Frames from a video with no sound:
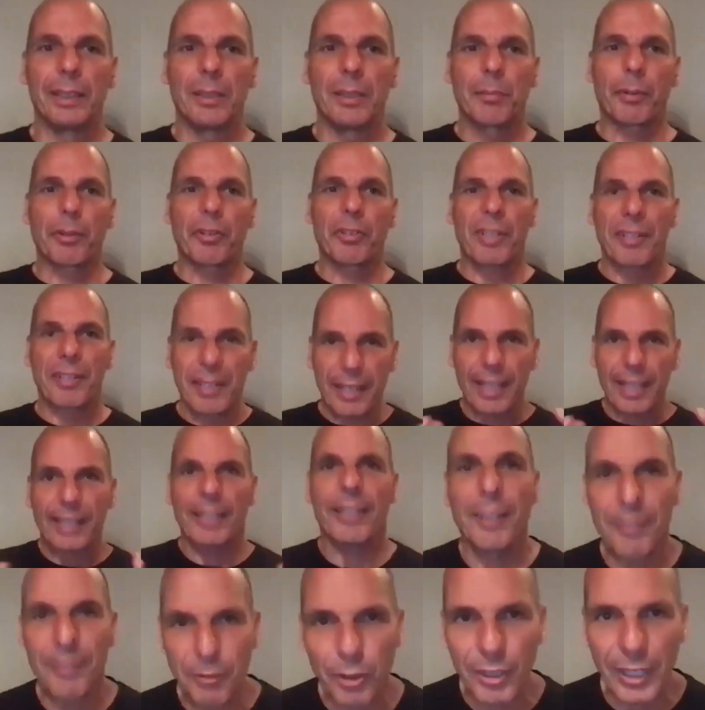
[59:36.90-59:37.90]
Because then they can
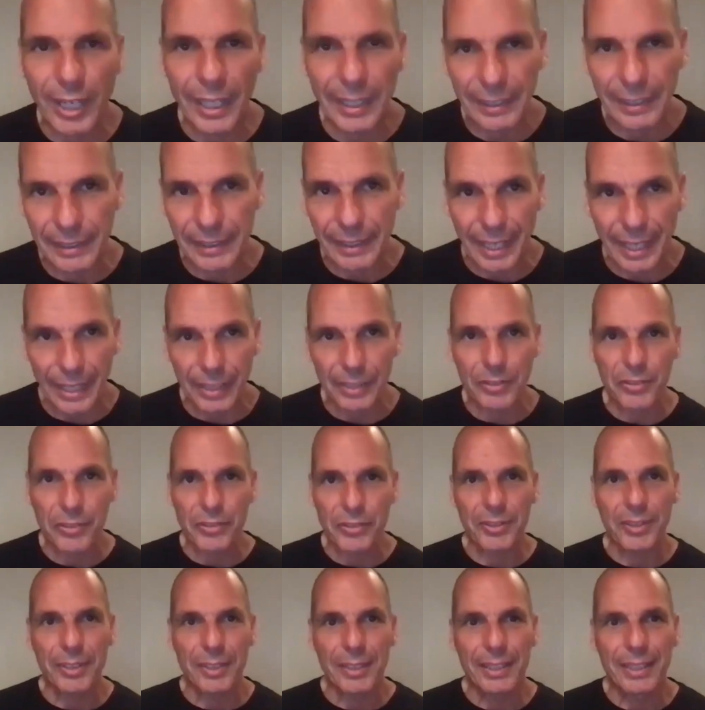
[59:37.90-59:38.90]
give you credit
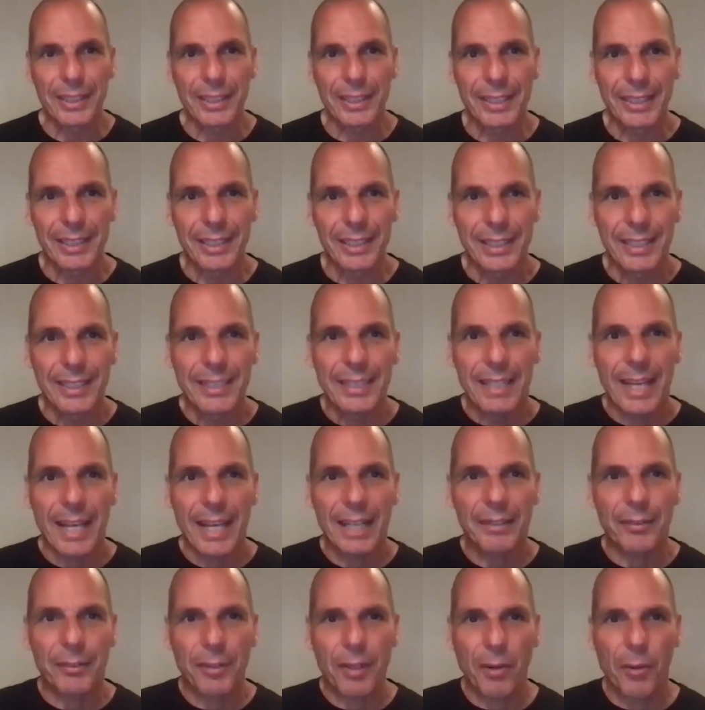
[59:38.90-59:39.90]
cards.
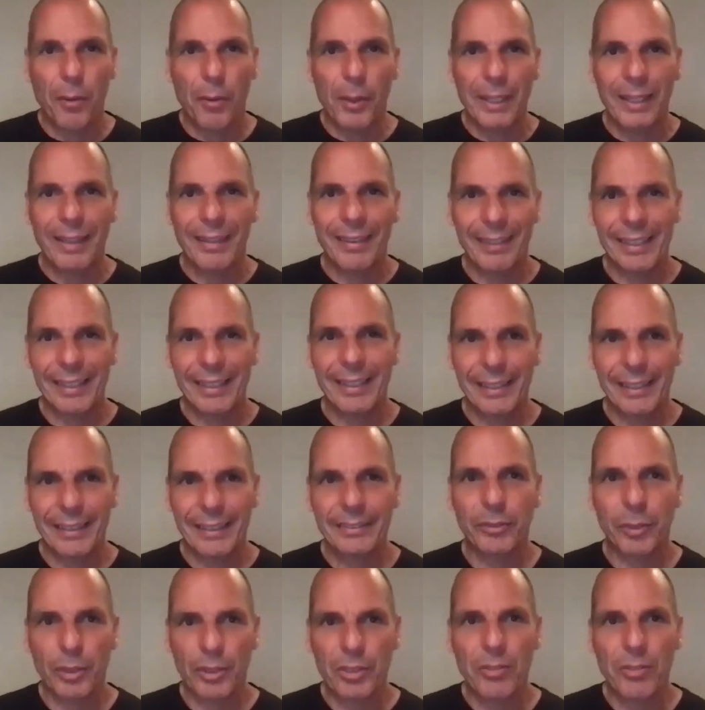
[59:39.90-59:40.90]
And the one thing
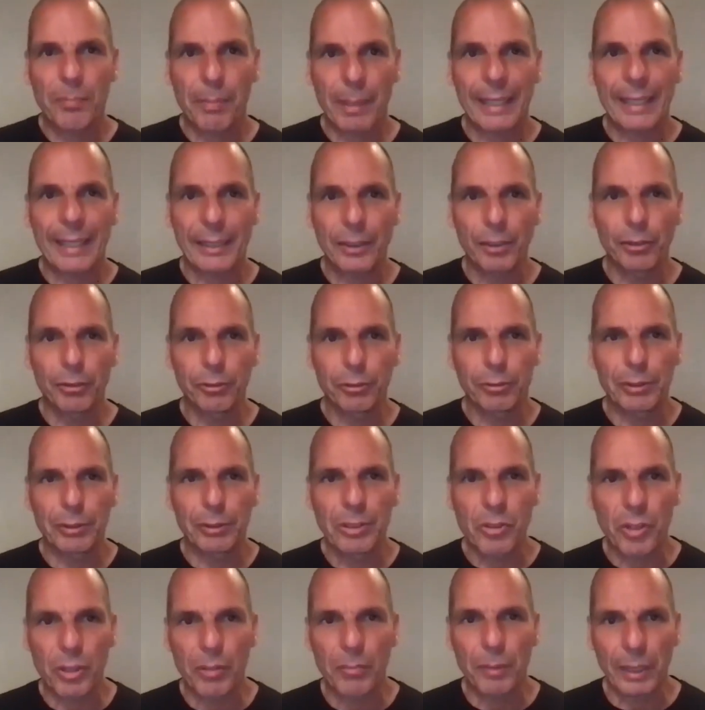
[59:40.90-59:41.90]
that Deutsche Bank cannot do
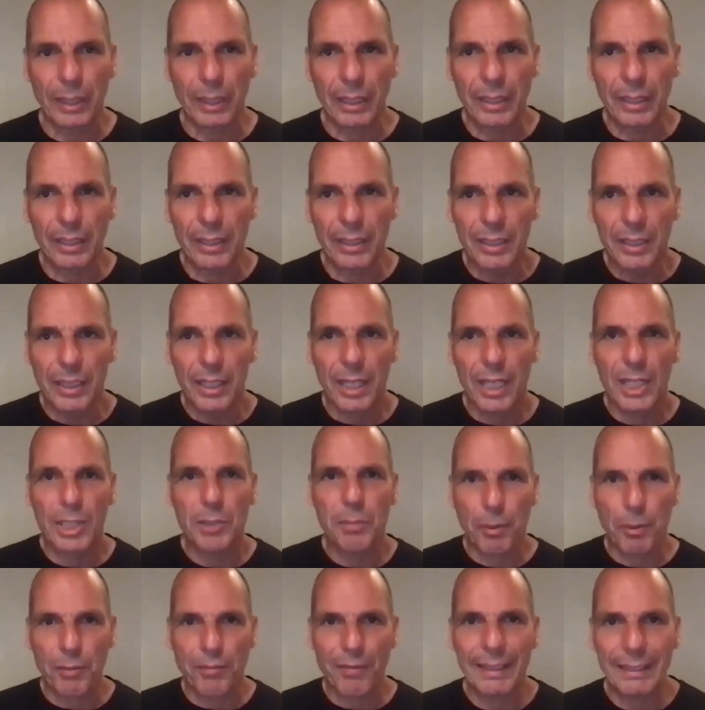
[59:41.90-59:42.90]
in Germany is
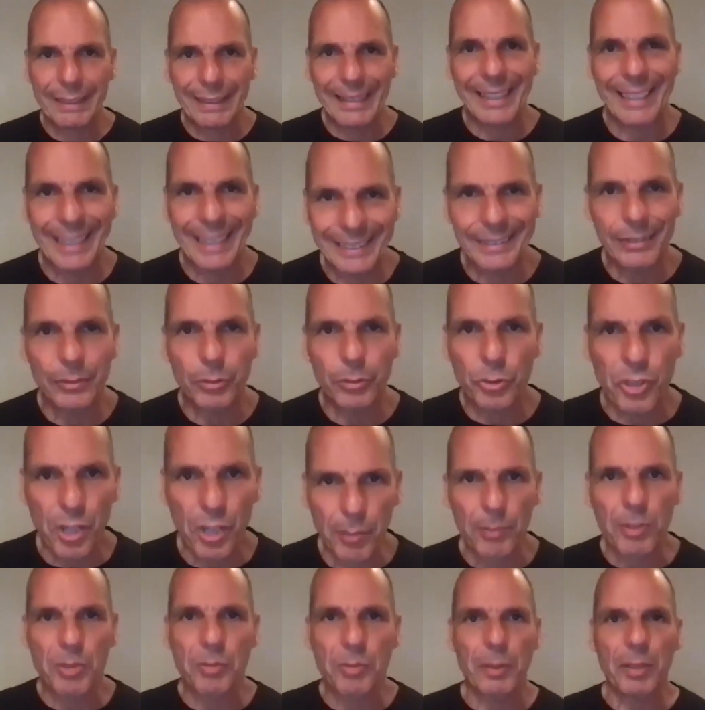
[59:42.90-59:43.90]
provide credit to
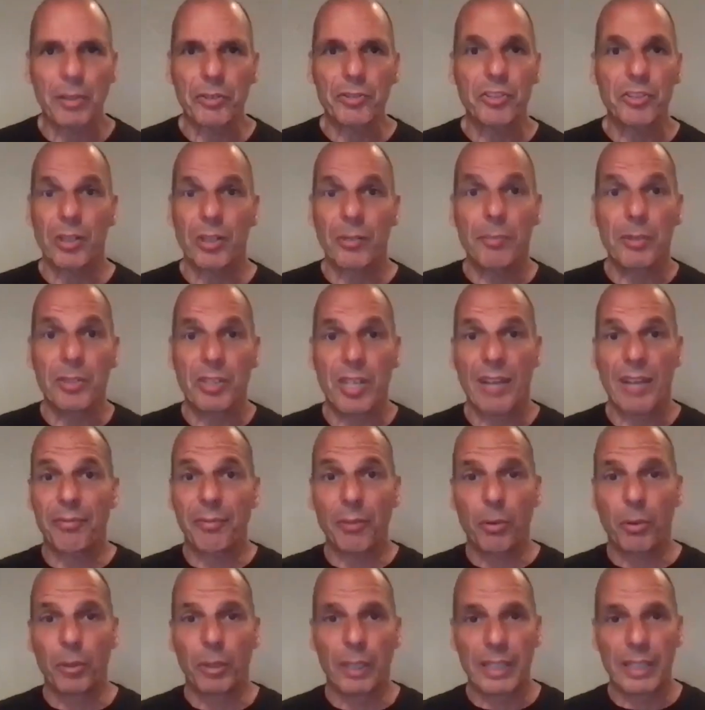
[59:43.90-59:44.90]
Germans, because Germans have
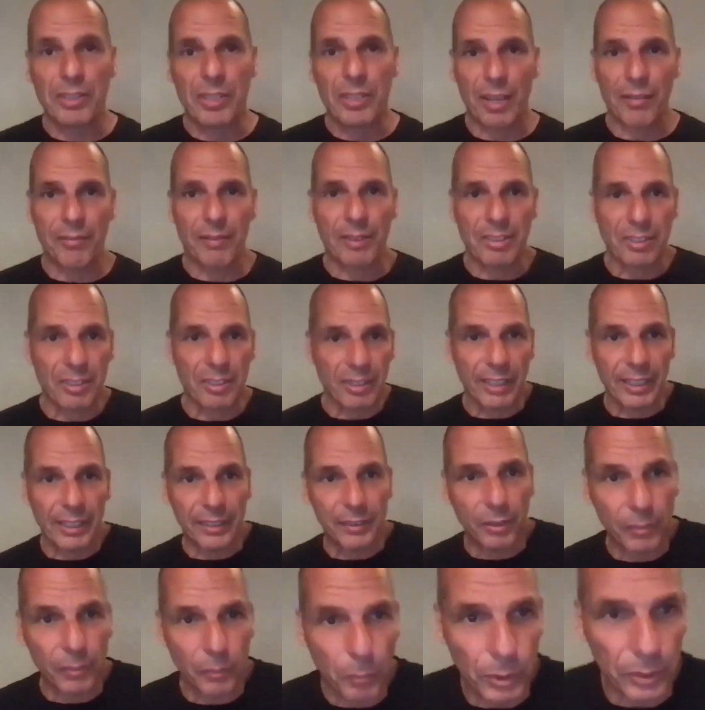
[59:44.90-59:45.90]
all these savings. They really
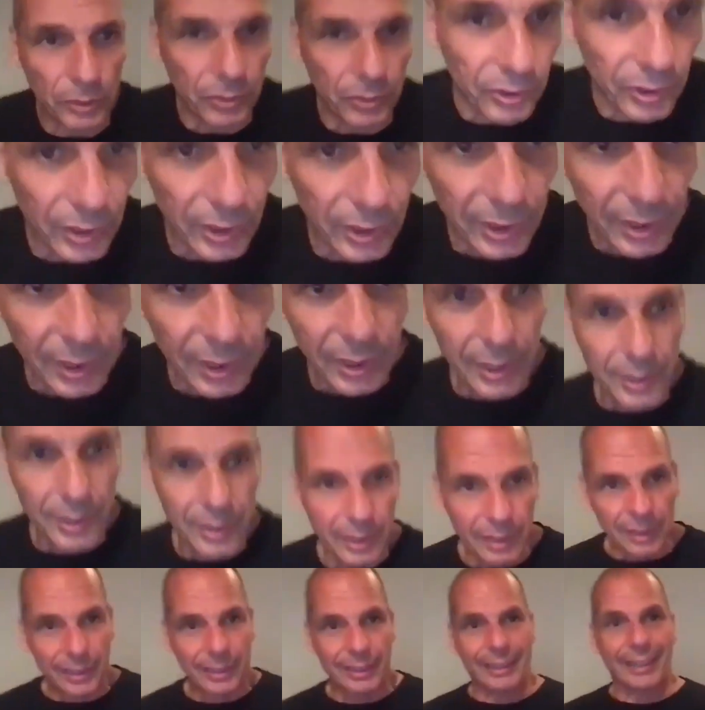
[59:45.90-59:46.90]
don't want
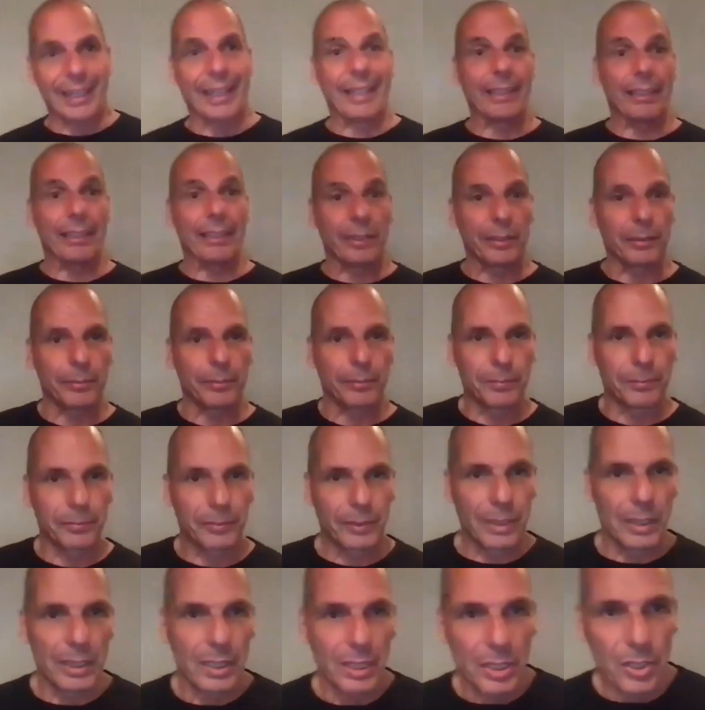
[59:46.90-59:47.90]
credit.
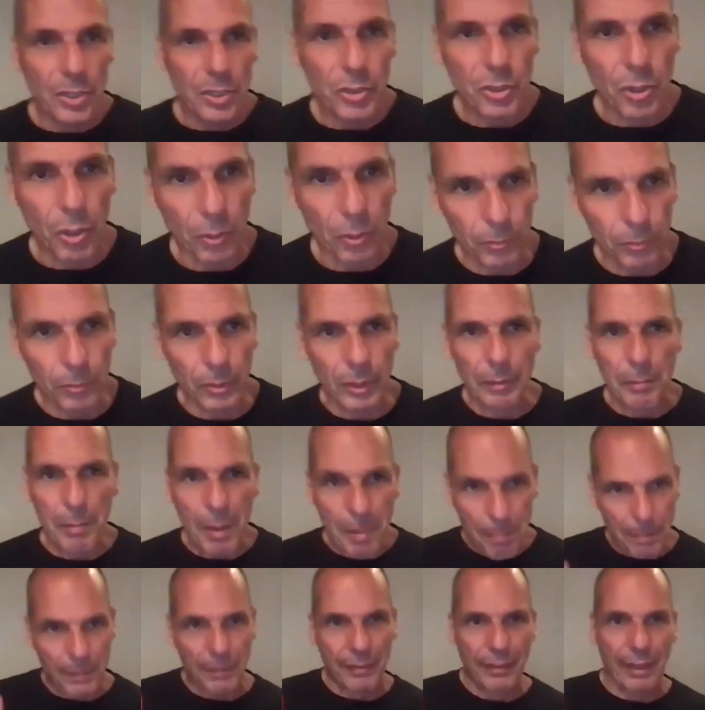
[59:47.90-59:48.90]
So
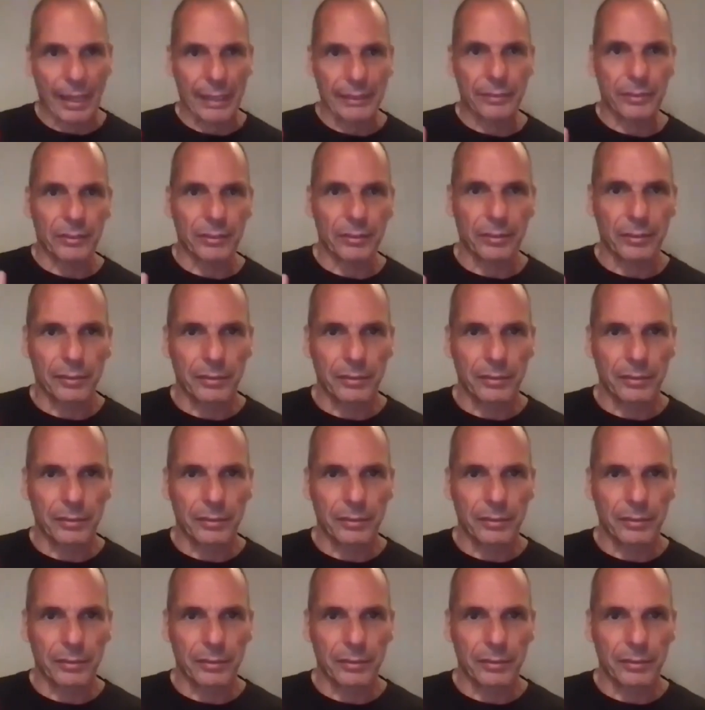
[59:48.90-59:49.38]
remember that.